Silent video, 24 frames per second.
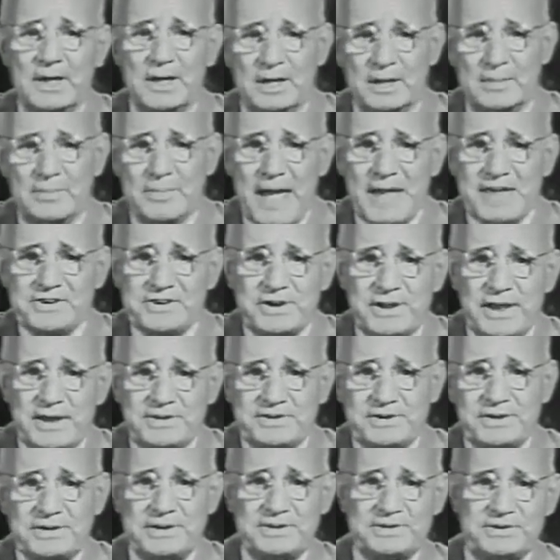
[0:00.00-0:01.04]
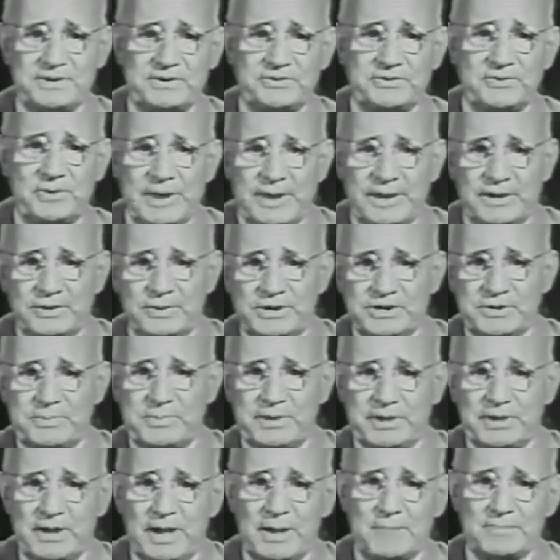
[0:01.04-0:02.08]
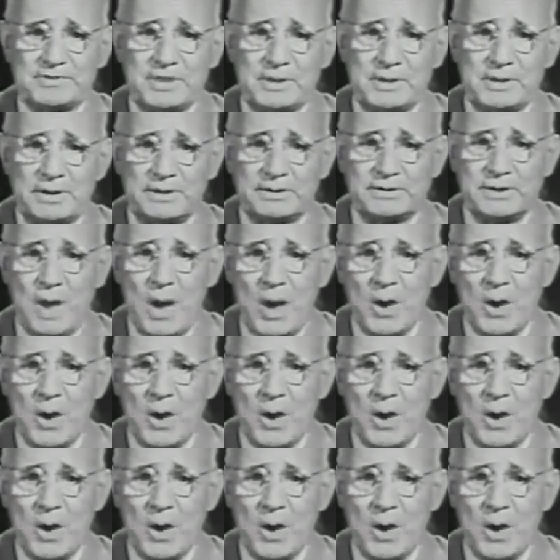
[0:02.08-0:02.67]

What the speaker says: Imagination is a trait which becomes alert